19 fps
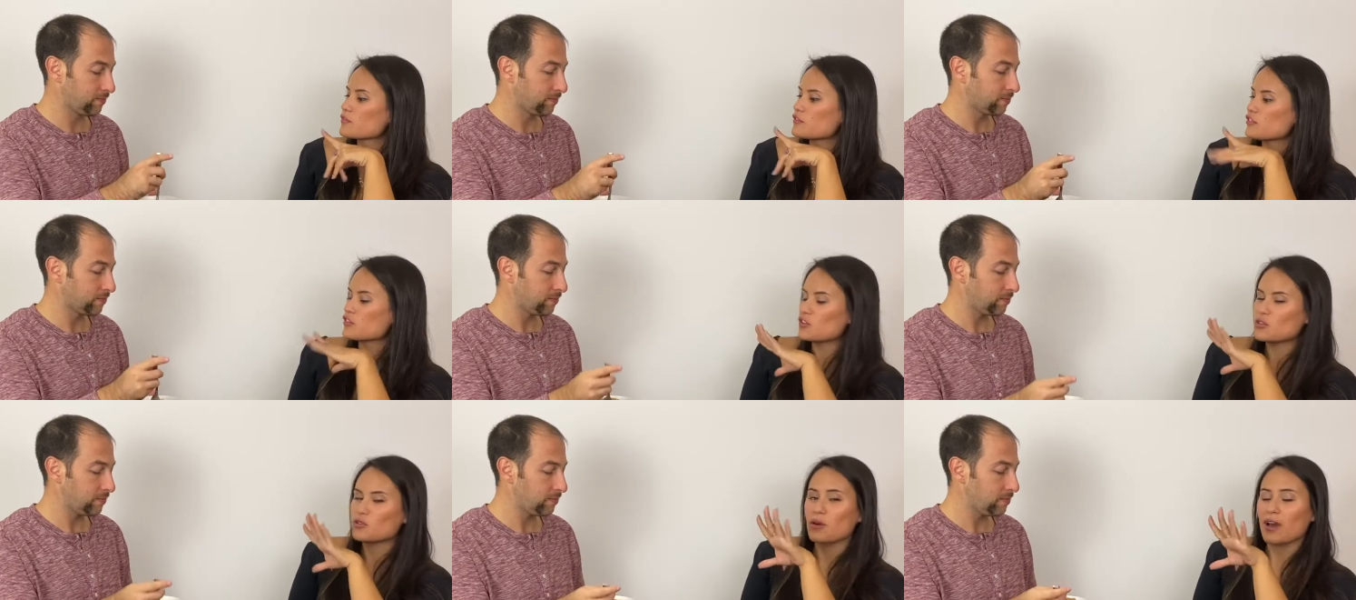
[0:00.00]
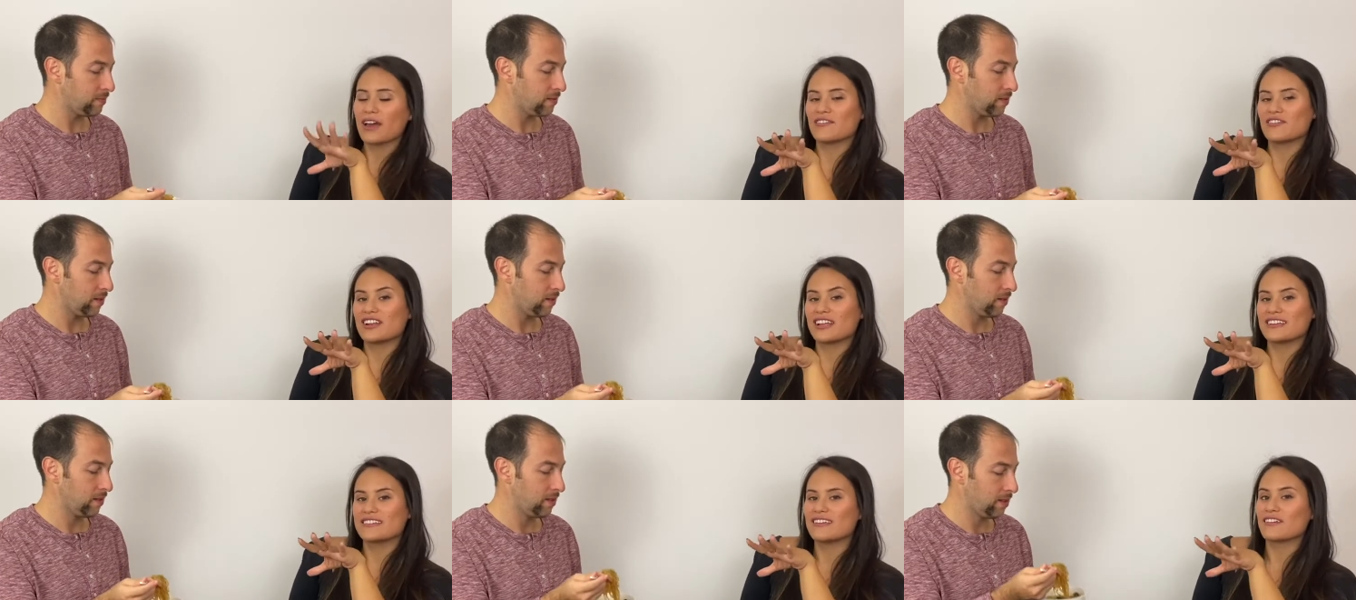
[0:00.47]
Speaker 1: Do you have an
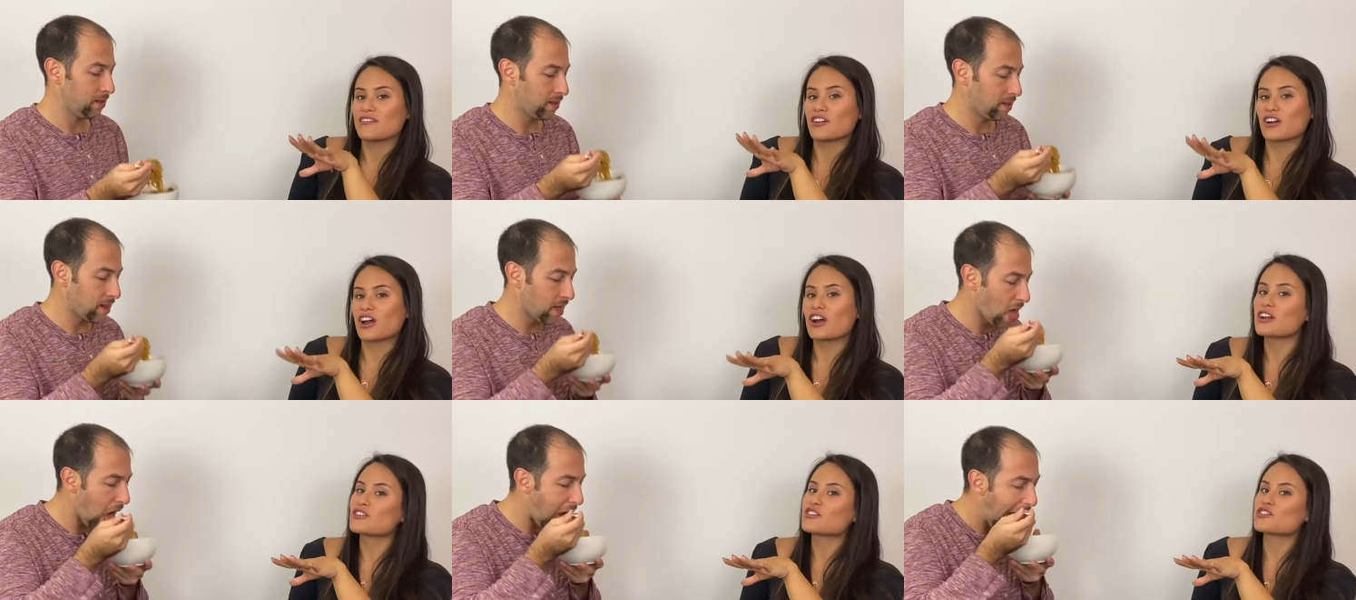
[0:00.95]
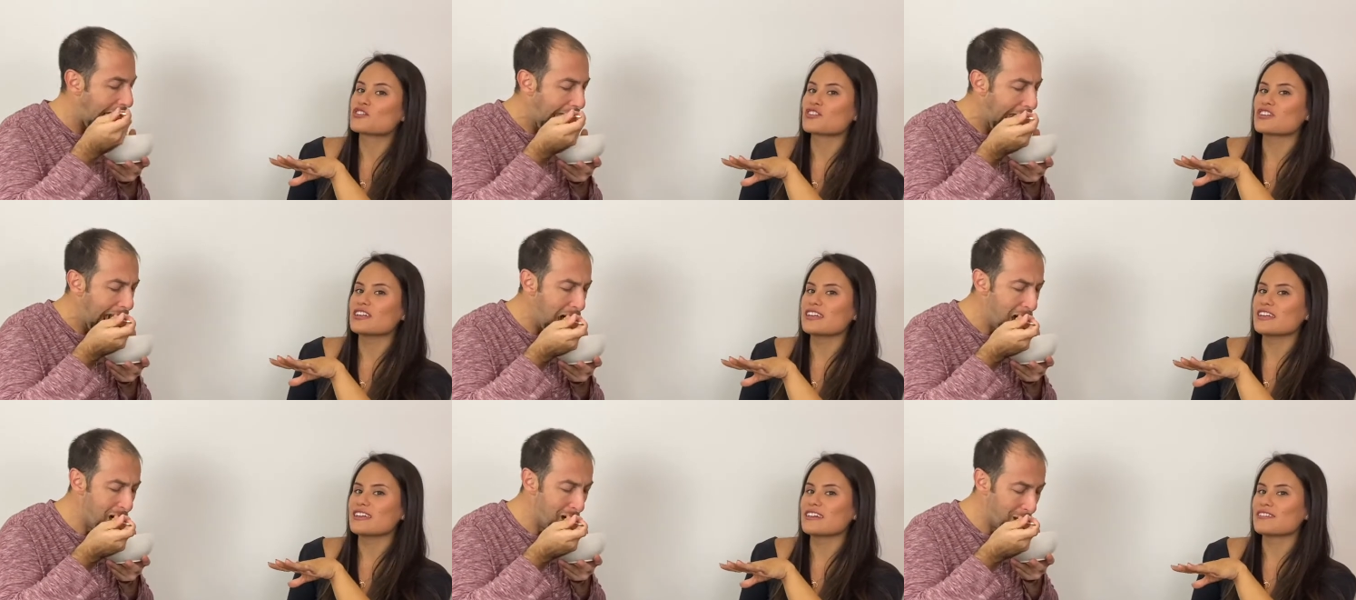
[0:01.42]
idea of a
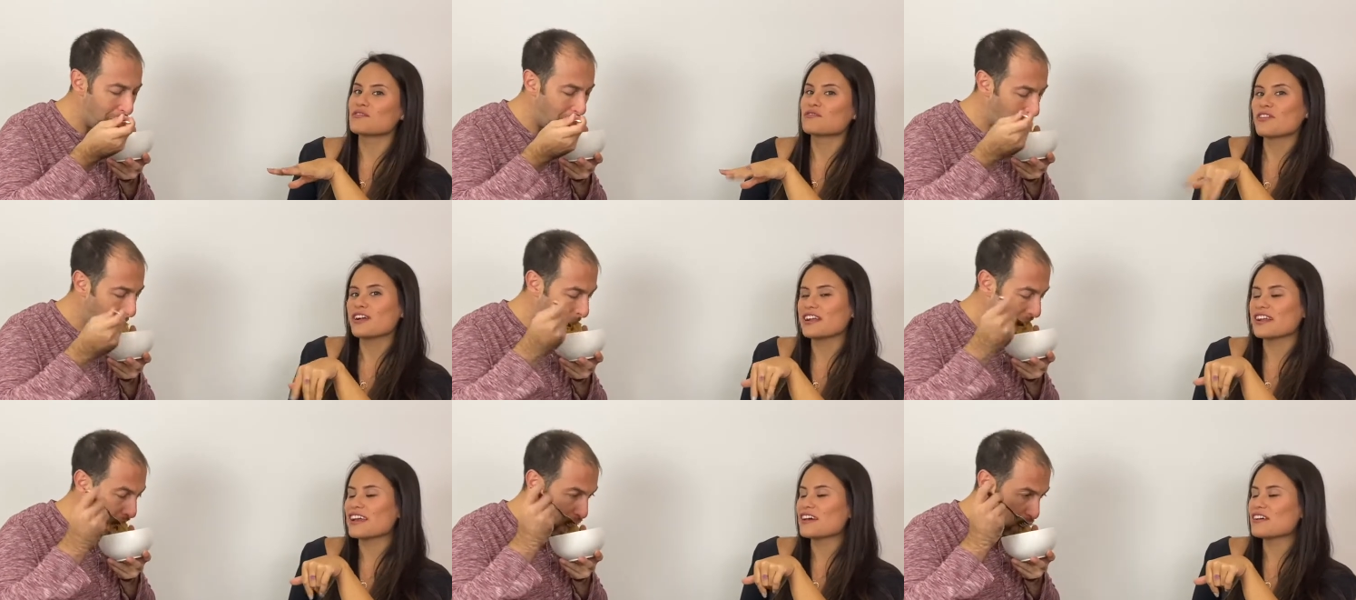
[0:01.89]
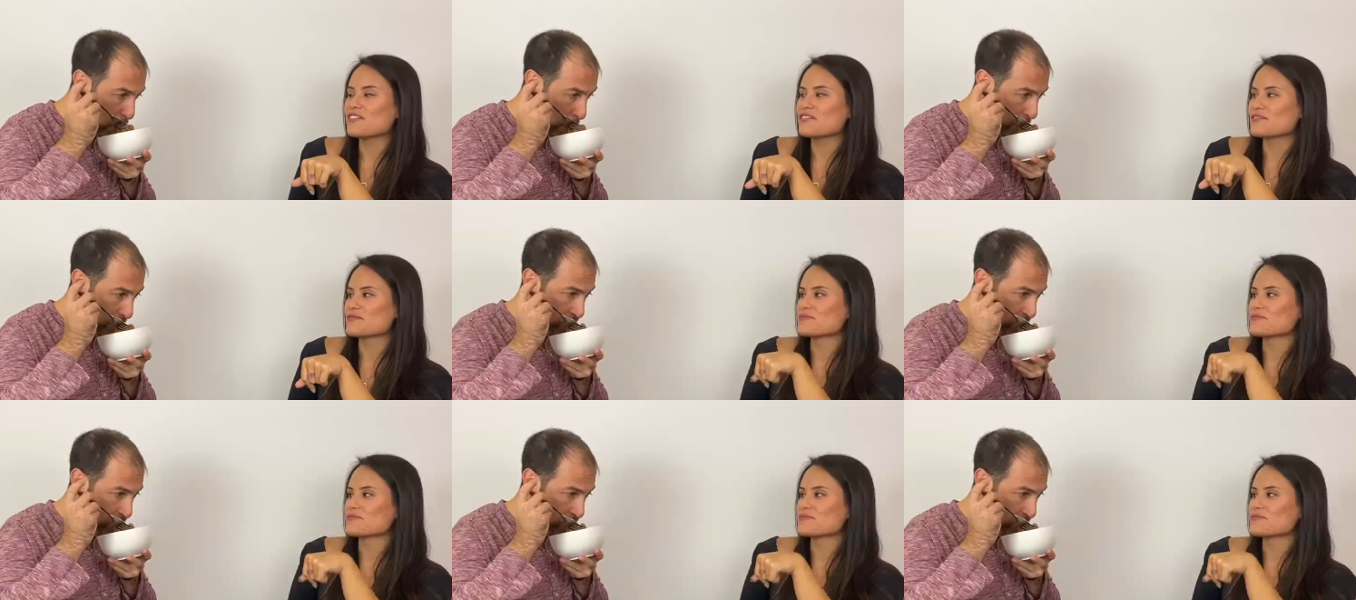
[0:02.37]
country right now?